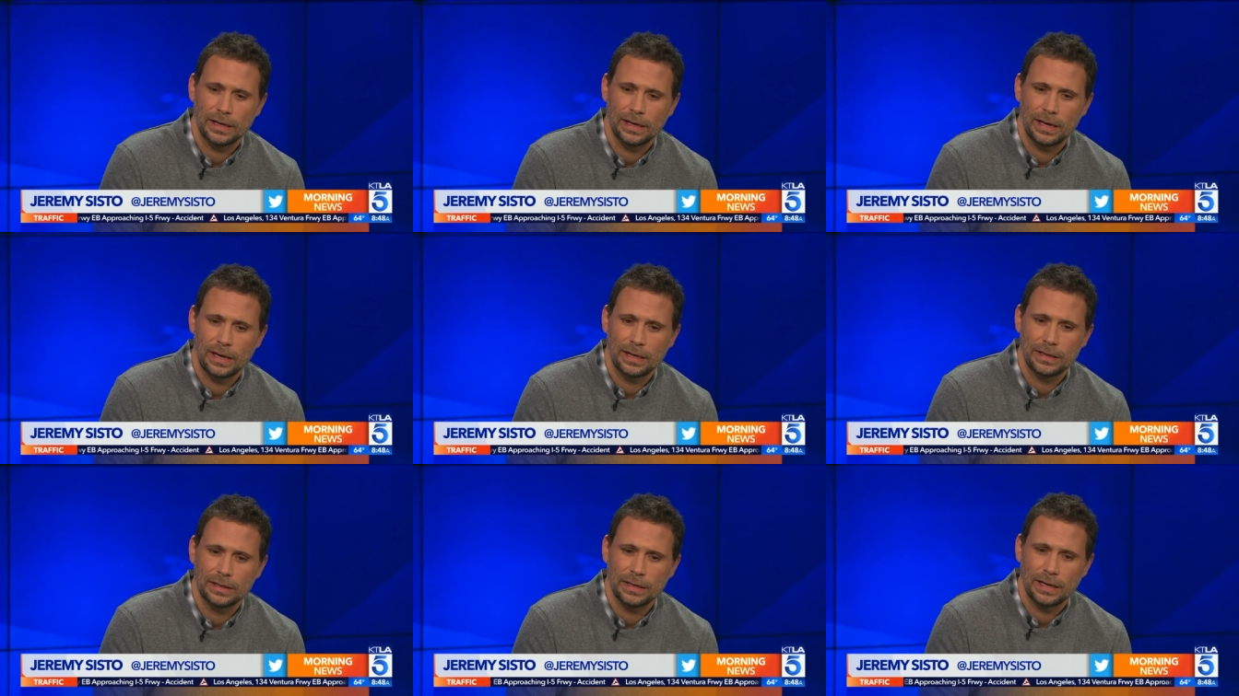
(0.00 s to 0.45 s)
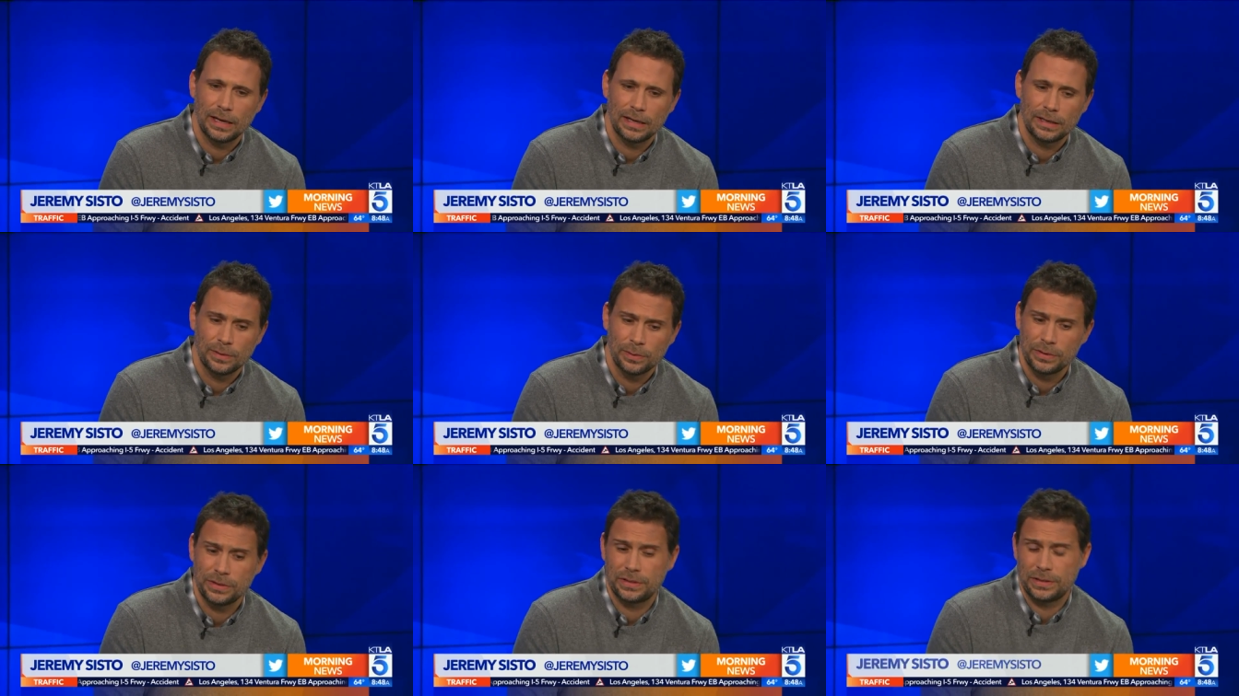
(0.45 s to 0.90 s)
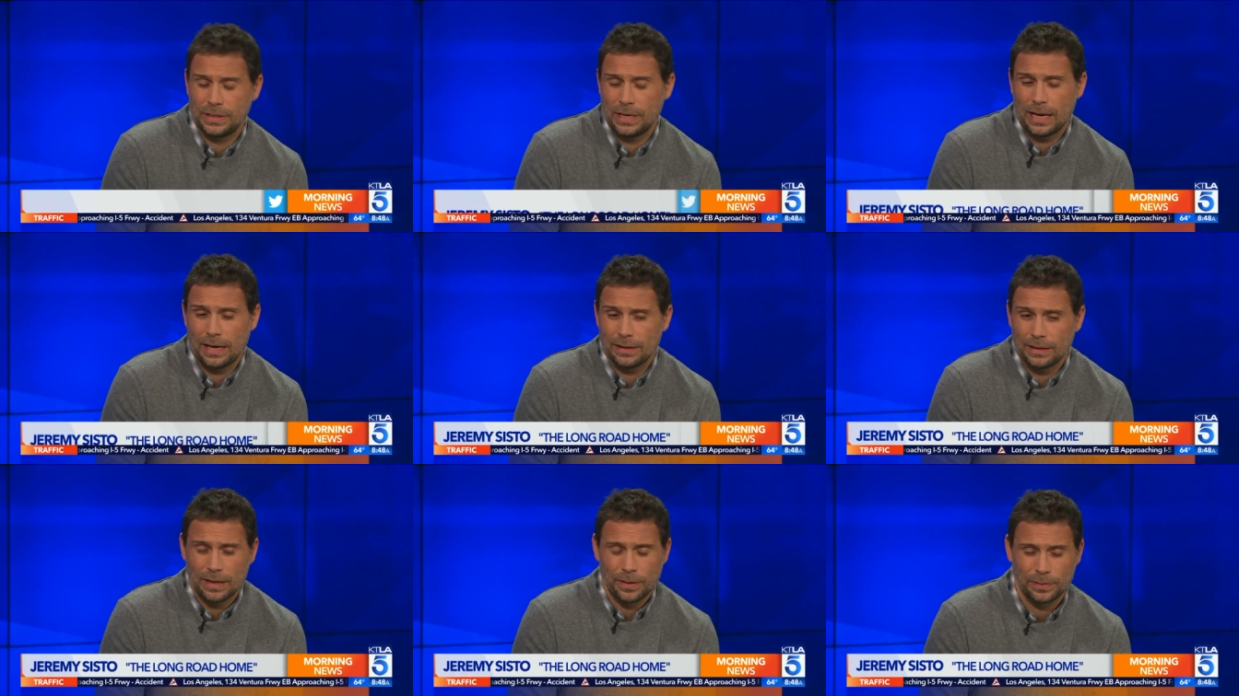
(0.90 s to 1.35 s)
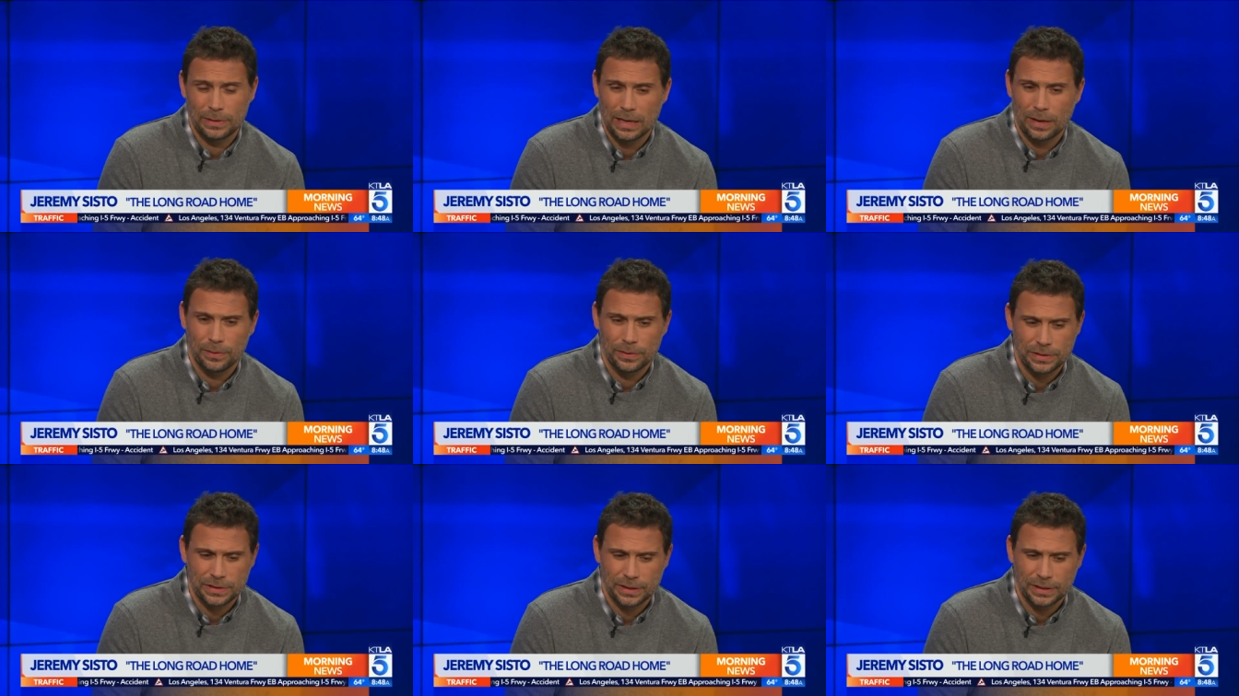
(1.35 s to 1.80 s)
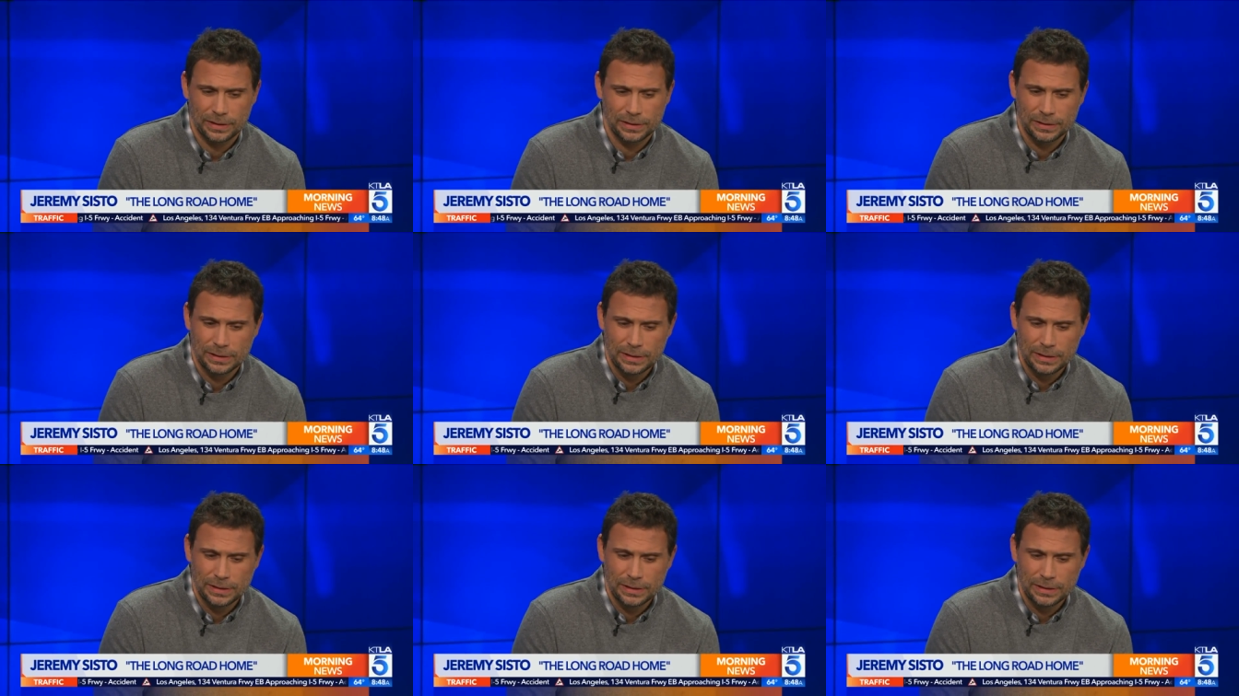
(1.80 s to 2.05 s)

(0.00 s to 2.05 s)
and, and it was, yeah, that, that was a,